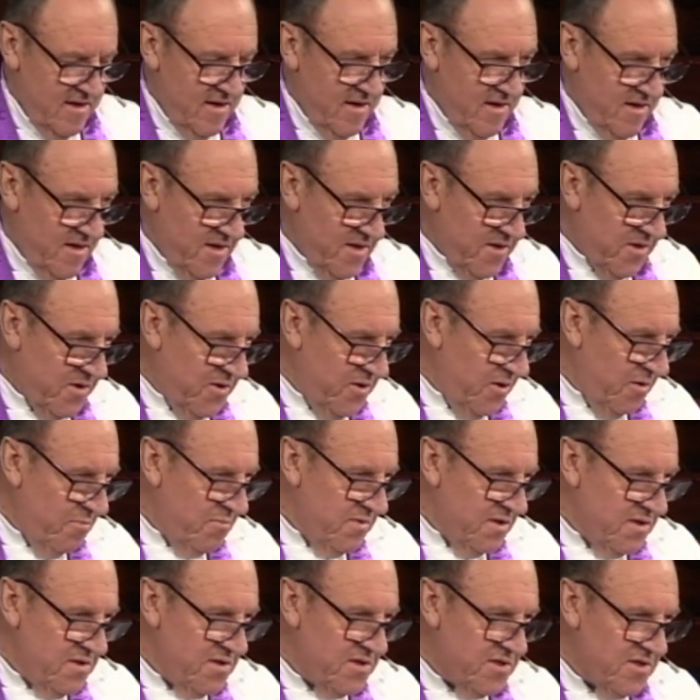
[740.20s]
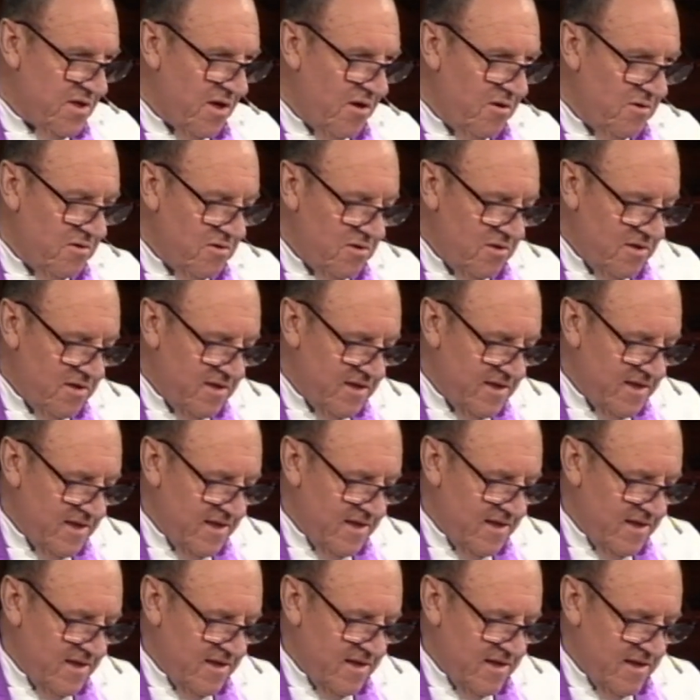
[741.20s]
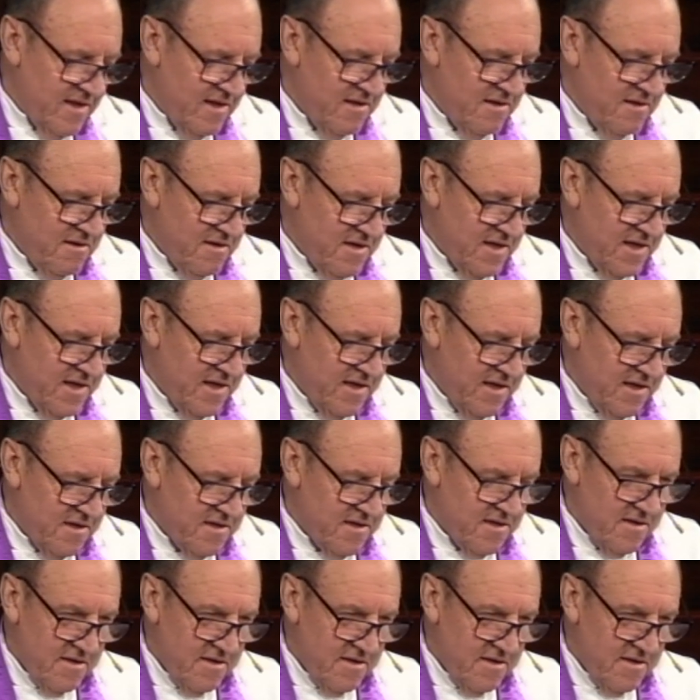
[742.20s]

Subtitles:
a human soul in need.